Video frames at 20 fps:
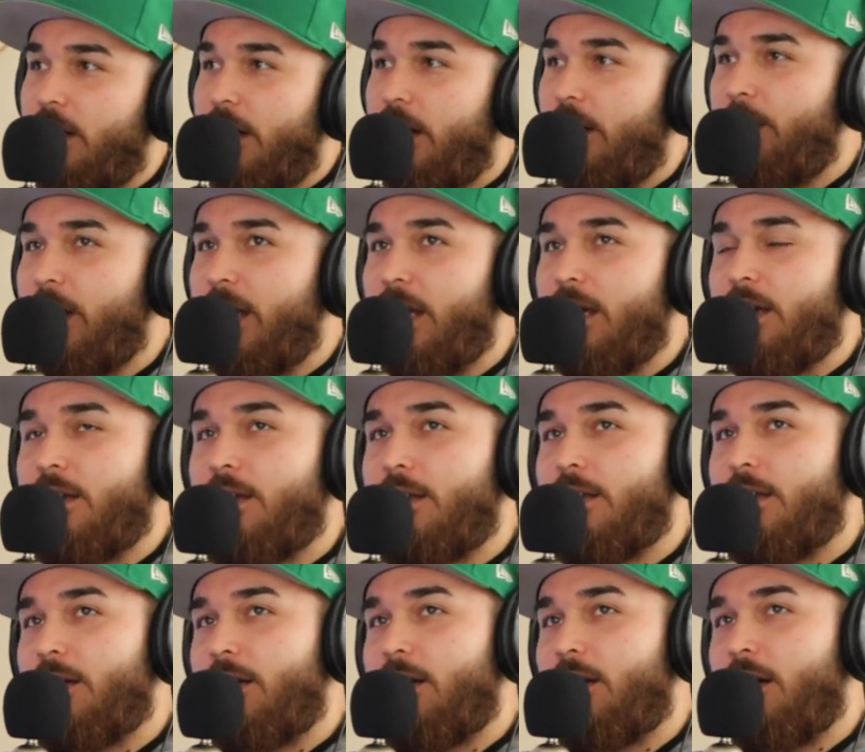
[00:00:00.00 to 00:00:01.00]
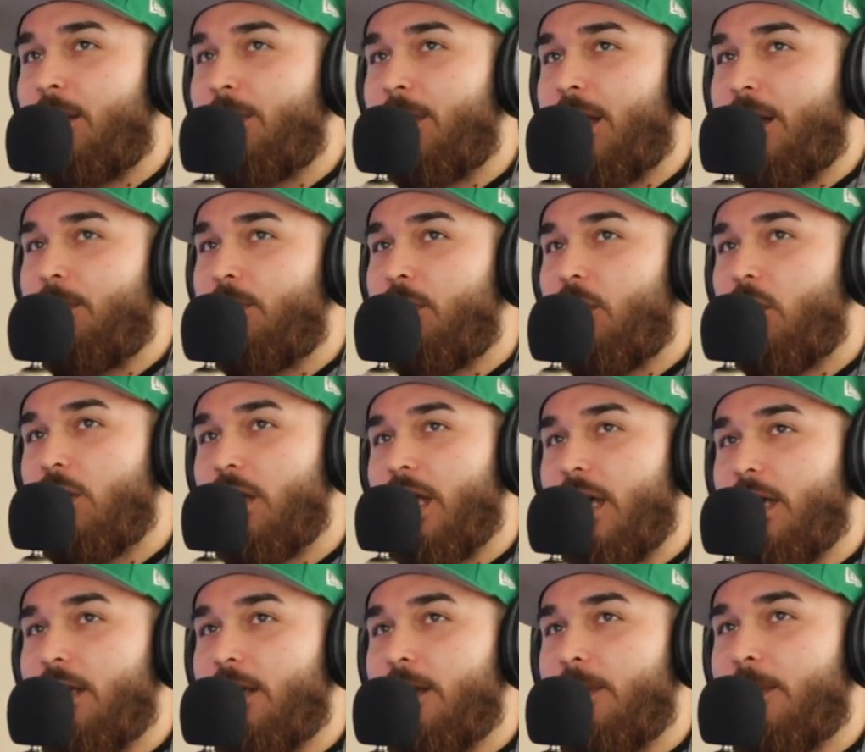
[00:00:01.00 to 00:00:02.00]
And I'm like, I'm like, bro,
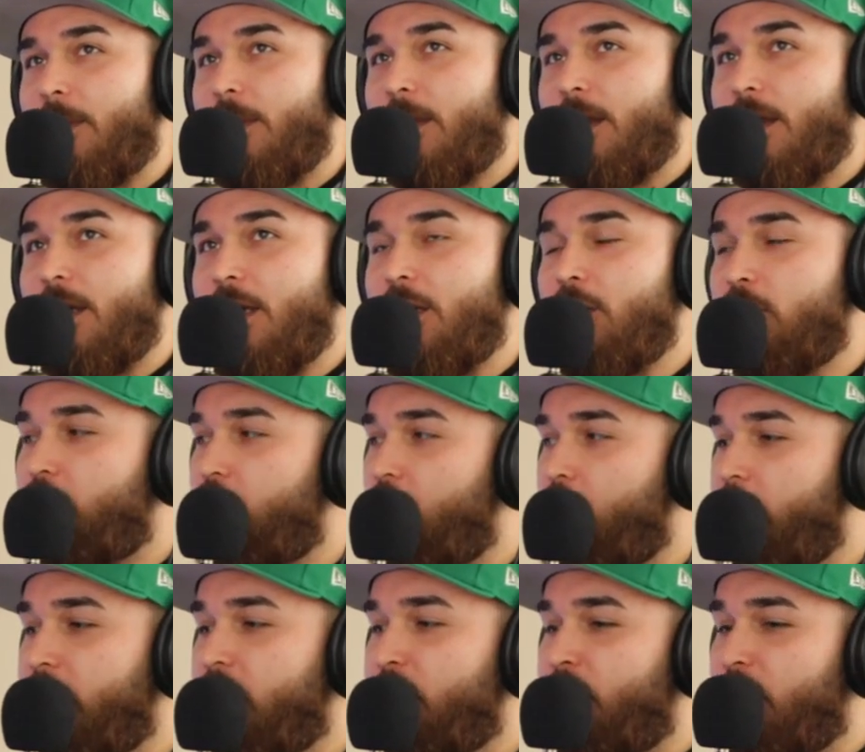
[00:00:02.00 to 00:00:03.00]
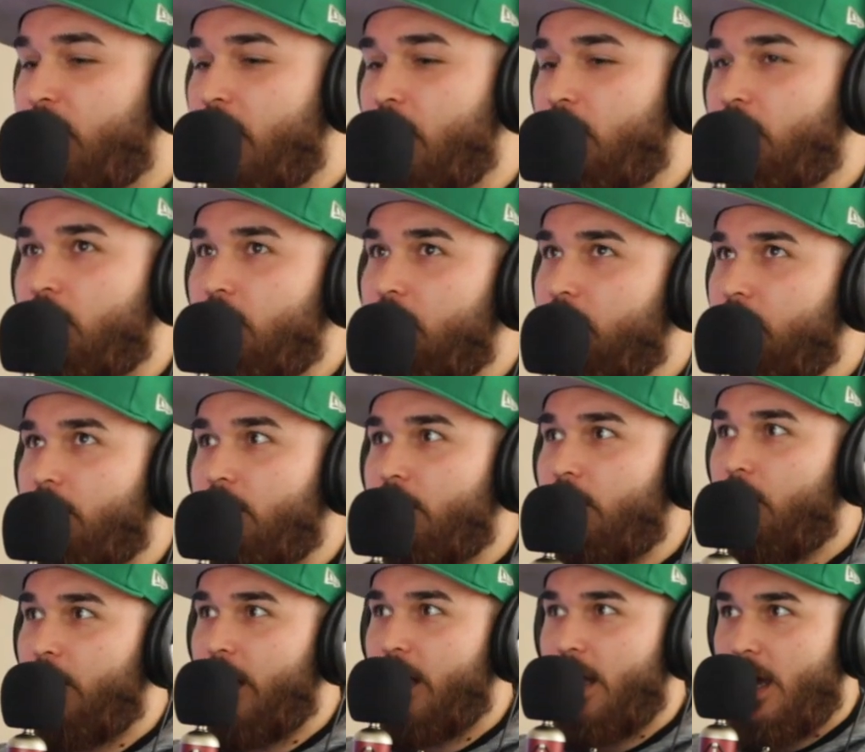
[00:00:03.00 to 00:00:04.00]
like he's so inspirational. Mm -hmm.
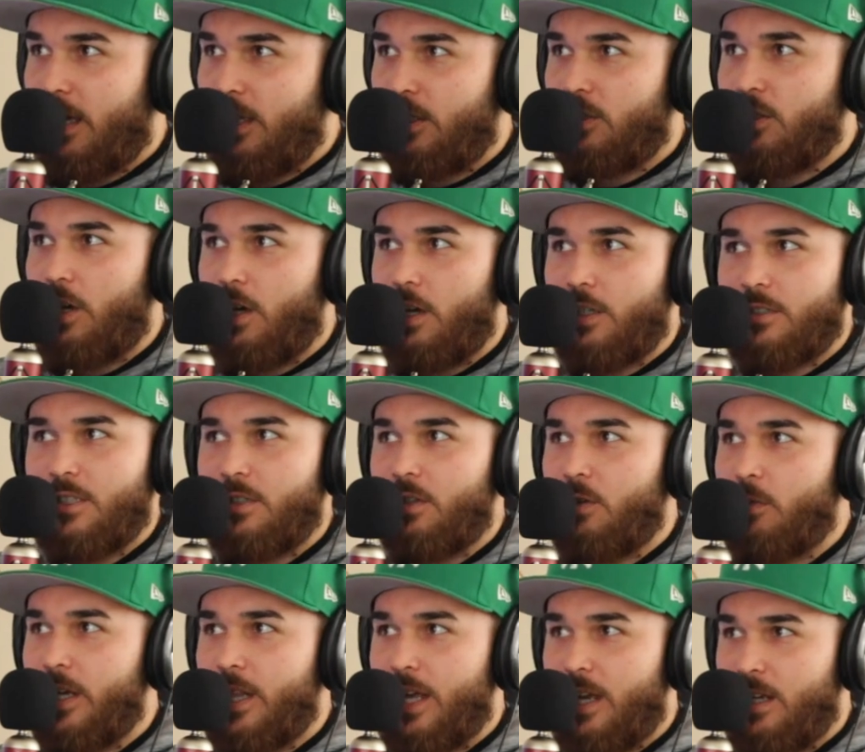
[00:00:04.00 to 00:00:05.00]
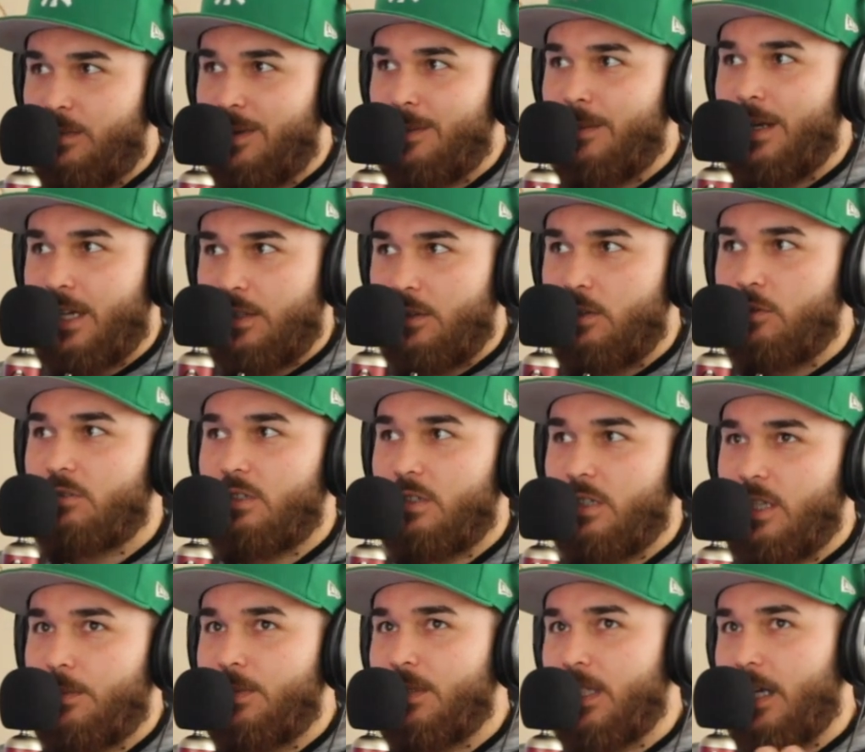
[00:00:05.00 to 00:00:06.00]
The way that he talks and the way that he be making those
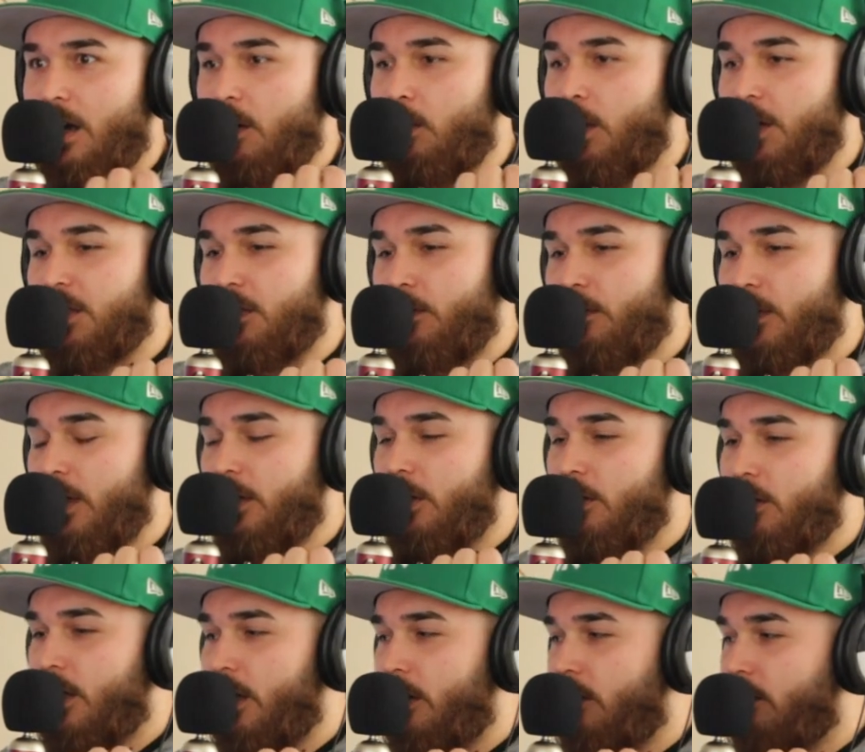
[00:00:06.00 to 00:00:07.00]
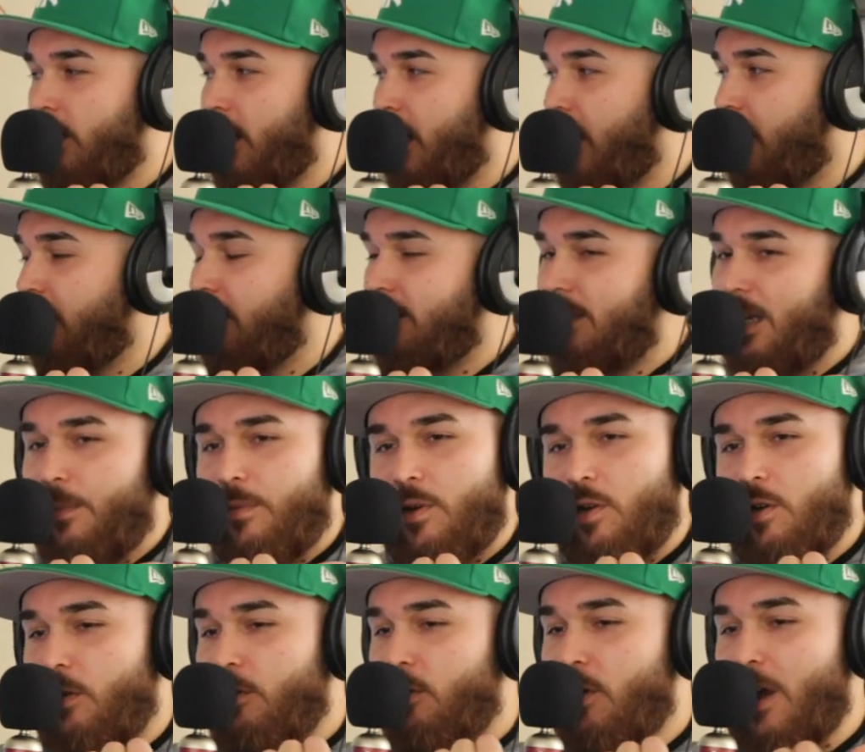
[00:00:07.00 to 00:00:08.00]
clips. Like I watched a video the other day and he's like,
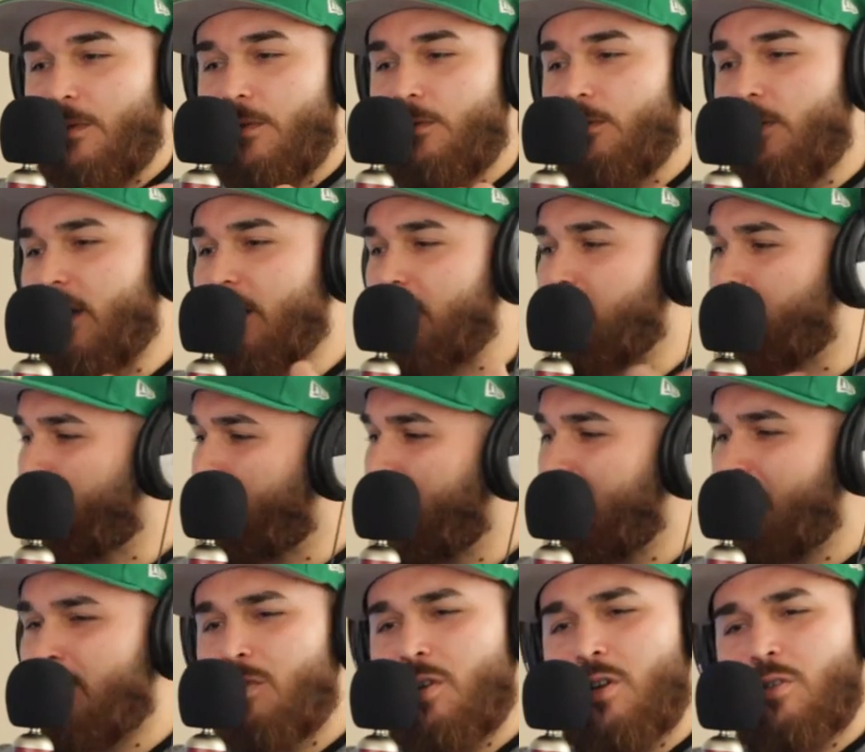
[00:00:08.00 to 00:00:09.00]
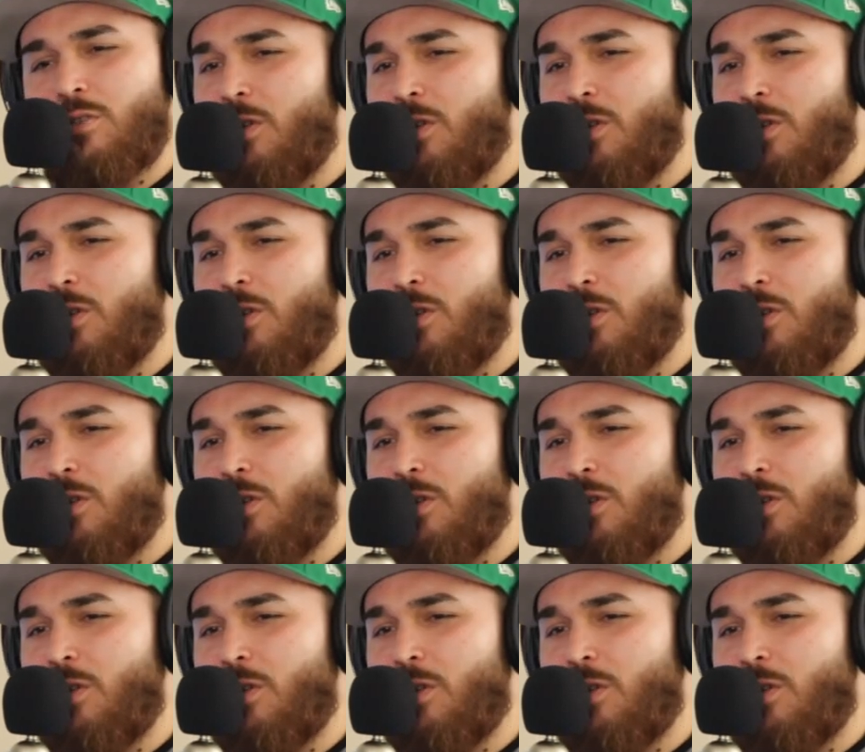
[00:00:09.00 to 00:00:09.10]
bro, you have a fucking dream, bro.